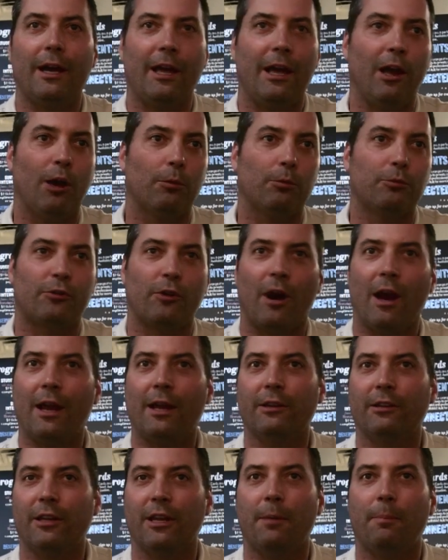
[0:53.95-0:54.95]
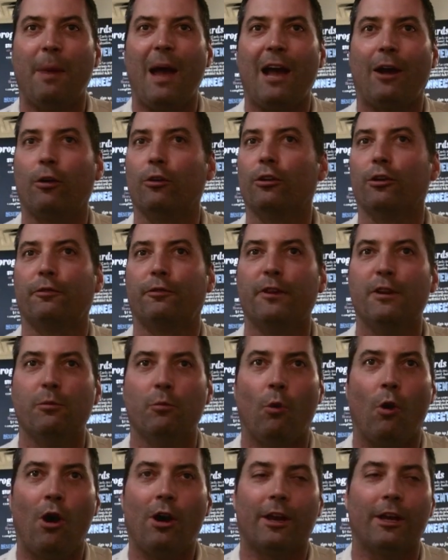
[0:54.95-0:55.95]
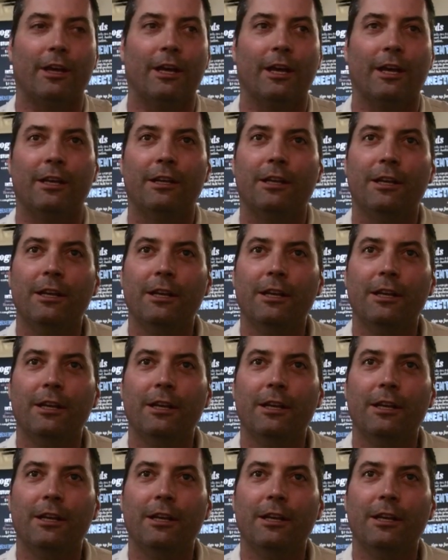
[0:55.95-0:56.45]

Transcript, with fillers: help trying to get back on their feet and walk again,